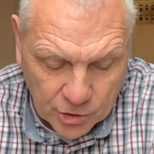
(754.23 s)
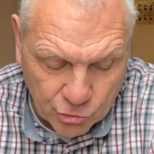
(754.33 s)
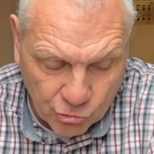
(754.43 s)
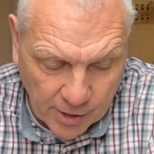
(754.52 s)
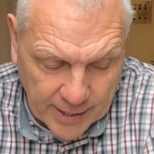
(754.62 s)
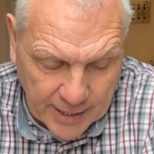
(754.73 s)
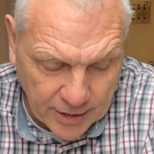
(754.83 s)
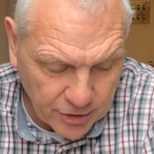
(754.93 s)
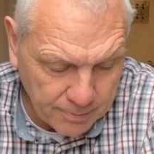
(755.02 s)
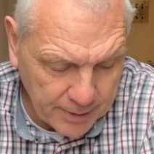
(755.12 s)

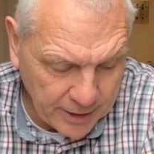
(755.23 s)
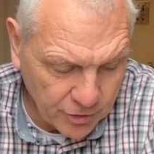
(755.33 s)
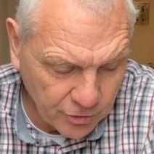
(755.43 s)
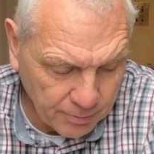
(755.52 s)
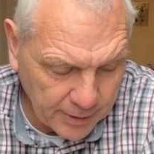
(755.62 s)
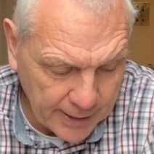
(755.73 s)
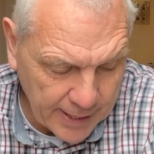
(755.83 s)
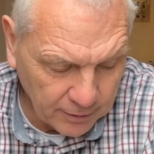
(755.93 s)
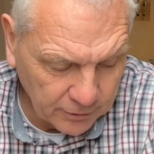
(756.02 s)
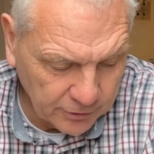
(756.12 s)
Training to be somebody
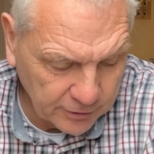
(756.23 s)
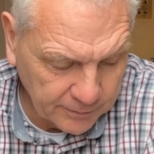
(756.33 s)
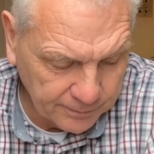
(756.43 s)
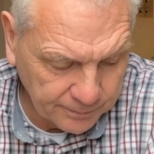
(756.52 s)
else.